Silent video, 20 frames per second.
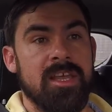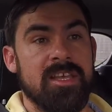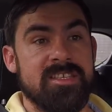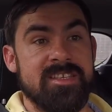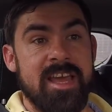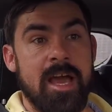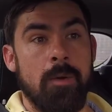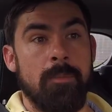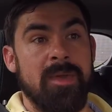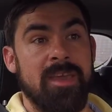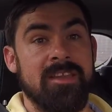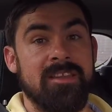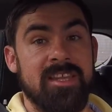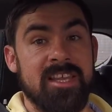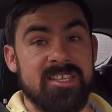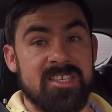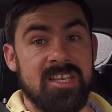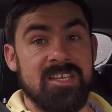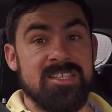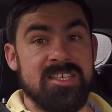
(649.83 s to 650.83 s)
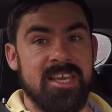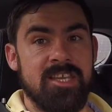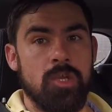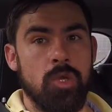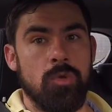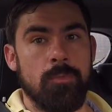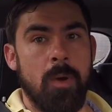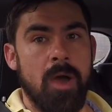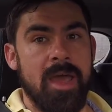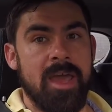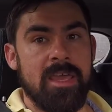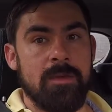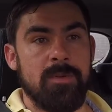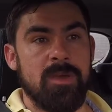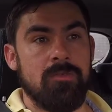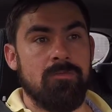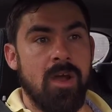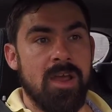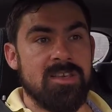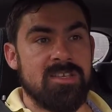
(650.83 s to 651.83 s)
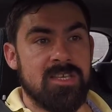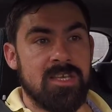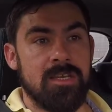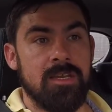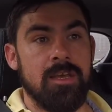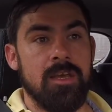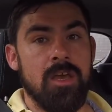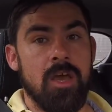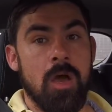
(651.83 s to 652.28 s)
is now being discontinued by AP Racing,